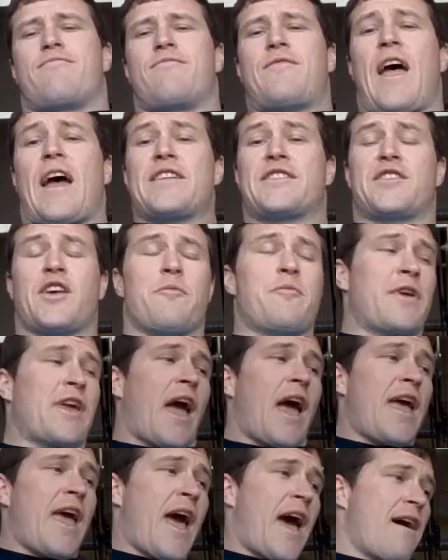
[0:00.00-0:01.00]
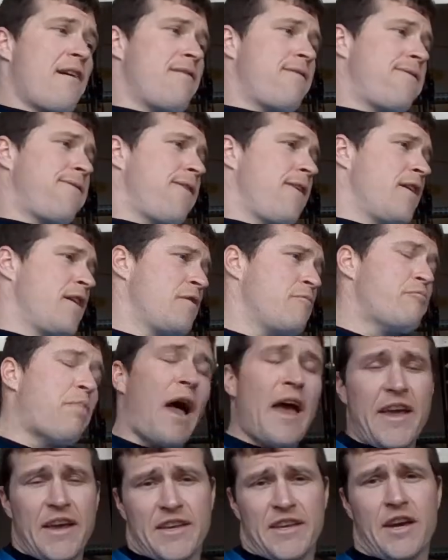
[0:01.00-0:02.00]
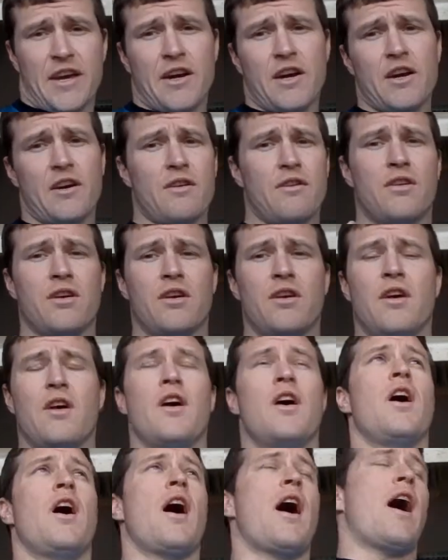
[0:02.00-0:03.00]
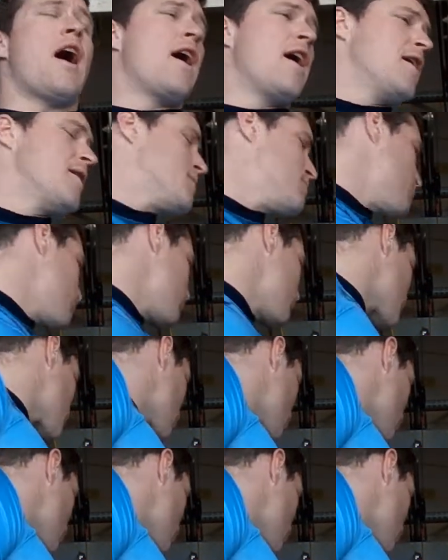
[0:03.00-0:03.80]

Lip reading: That's something I have. Bike here, rowing